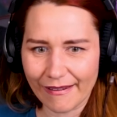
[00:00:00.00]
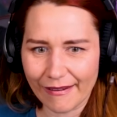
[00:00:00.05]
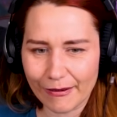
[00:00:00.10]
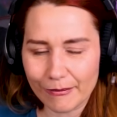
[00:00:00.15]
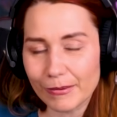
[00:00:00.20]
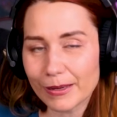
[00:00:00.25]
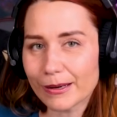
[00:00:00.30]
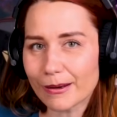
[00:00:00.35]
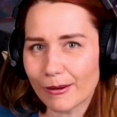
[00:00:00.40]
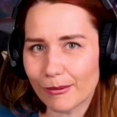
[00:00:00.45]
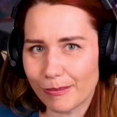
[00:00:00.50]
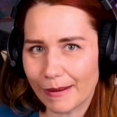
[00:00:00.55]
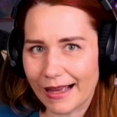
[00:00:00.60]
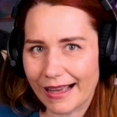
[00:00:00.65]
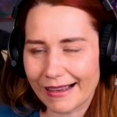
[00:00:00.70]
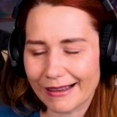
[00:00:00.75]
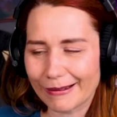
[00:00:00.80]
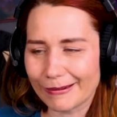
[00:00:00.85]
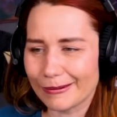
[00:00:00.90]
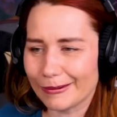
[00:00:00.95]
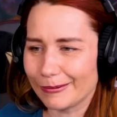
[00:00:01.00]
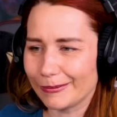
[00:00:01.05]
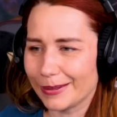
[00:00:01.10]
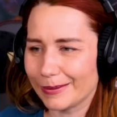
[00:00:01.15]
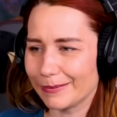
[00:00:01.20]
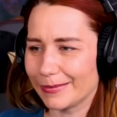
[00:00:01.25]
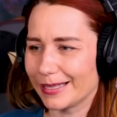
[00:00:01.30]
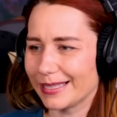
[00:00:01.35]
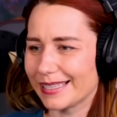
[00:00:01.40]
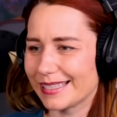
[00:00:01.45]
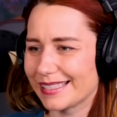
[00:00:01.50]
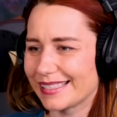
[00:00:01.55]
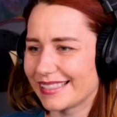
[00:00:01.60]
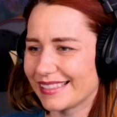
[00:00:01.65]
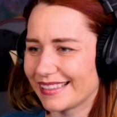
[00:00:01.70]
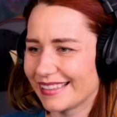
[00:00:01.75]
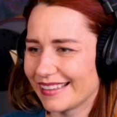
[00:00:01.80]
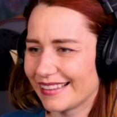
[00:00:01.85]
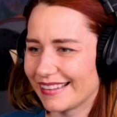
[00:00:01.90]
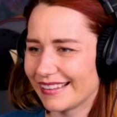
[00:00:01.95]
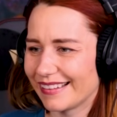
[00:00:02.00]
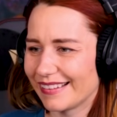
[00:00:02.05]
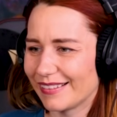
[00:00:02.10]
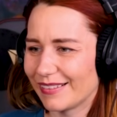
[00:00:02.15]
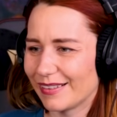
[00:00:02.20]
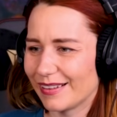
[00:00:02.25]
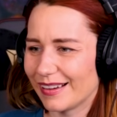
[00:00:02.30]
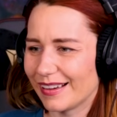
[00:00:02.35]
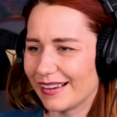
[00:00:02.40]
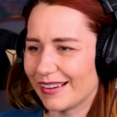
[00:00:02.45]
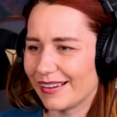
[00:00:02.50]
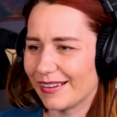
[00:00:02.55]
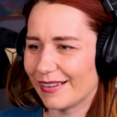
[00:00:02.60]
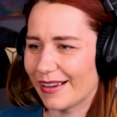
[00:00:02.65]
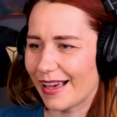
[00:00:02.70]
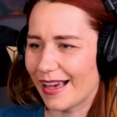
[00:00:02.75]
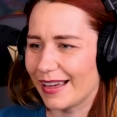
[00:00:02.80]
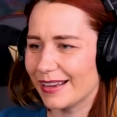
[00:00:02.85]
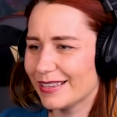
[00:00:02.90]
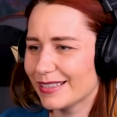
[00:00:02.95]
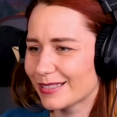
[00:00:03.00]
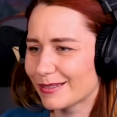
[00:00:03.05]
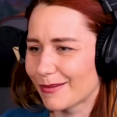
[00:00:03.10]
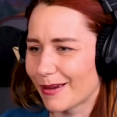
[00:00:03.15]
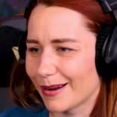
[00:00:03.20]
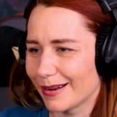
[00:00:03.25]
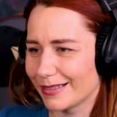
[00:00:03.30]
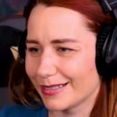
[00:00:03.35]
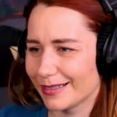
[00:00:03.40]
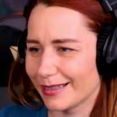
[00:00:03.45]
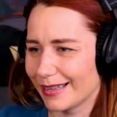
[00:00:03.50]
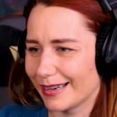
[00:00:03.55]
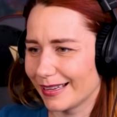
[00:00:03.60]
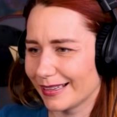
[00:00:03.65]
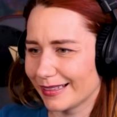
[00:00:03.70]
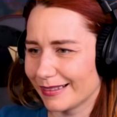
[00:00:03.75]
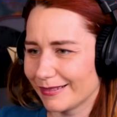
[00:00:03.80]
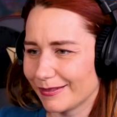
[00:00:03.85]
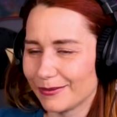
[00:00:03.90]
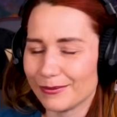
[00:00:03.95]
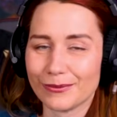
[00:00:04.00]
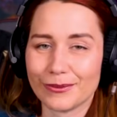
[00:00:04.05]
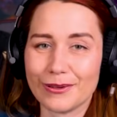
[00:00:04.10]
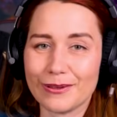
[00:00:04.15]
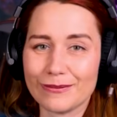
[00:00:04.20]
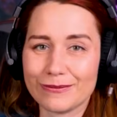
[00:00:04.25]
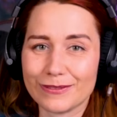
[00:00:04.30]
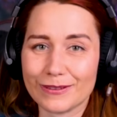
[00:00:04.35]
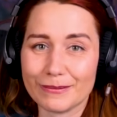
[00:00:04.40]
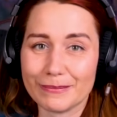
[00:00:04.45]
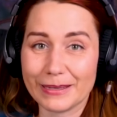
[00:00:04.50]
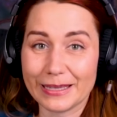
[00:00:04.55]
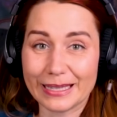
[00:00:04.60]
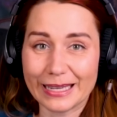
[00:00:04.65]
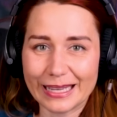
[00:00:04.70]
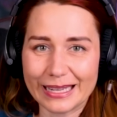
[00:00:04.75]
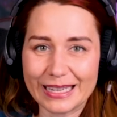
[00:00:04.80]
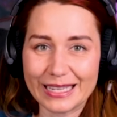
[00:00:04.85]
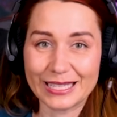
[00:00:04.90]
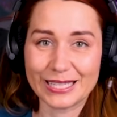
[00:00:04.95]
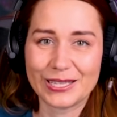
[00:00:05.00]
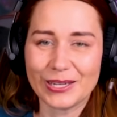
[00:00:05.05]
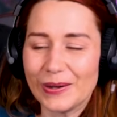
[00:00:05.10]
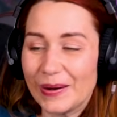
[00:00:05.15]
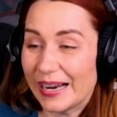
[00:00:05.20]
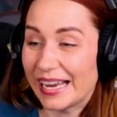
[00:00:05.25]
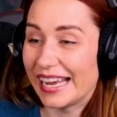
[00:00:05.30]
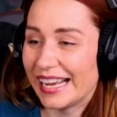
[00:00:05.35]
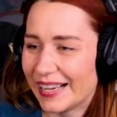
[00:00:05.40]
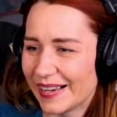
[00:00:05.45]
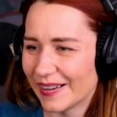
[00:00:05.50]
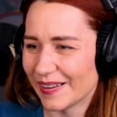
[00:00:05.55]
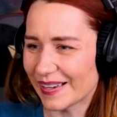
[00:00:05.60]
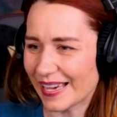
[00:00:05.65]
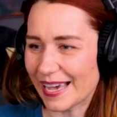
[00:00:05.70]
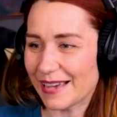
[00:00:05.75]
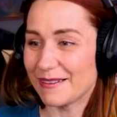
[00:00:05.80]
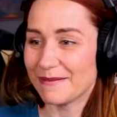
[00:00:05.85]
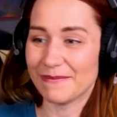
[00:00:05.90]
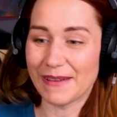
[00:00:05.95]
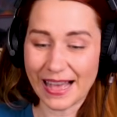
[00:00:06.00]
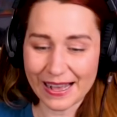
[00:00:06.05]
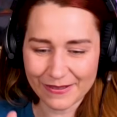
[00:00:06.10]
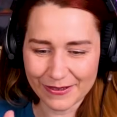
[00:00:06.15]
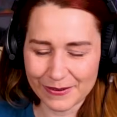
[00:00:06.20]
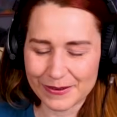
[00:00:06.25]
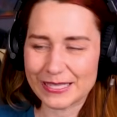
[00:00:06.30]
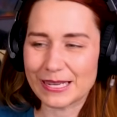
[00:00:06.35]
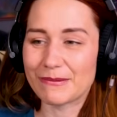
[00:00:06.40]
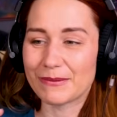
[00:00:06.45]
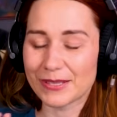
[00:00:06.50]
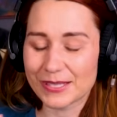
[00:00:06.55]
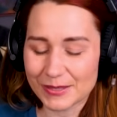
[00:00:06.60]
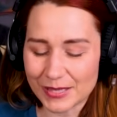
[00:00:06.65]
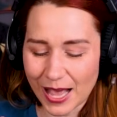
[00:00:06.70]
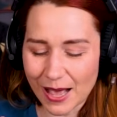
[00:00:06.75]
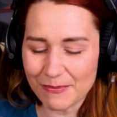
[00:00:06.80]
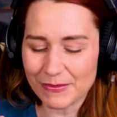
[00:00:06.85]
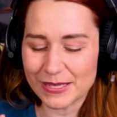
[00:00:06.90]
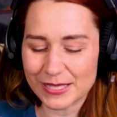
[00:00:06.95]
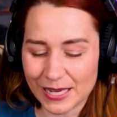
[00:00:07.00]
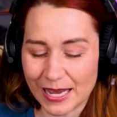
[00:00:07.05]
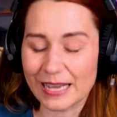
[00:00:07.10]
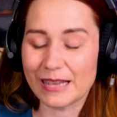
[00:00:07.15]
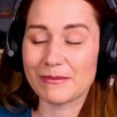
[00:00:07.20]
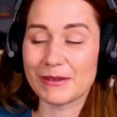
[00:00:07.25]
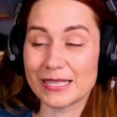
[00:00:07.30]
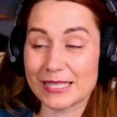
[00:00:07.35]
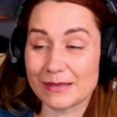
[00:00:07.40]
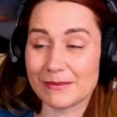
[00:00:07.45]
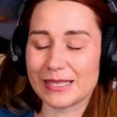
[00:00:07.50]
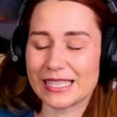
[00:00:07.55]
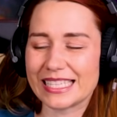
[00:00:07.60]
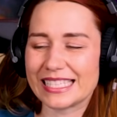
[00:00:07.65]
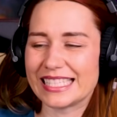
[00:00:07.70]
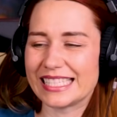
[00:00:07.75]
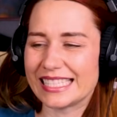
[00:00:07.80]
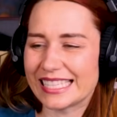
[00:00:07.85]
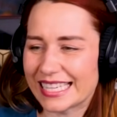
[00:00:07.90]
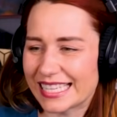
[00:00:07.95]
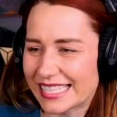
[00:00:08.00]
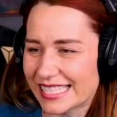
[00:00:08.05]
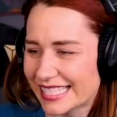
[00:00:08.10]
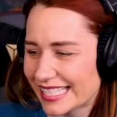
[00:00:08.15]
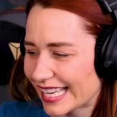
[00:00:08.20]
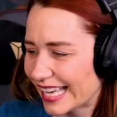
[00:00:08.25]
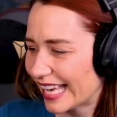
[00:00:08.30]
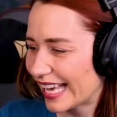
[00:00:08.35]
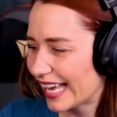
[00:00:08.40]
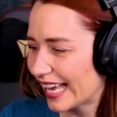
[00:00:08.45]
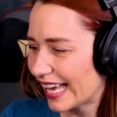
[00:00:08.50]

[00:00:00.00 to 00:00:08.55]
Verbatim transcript: I'm gonna go back a little bit because I just wanted to let it roll for a bit and enjoy. Okay, back one more time. We'll stop and talk about some of these details.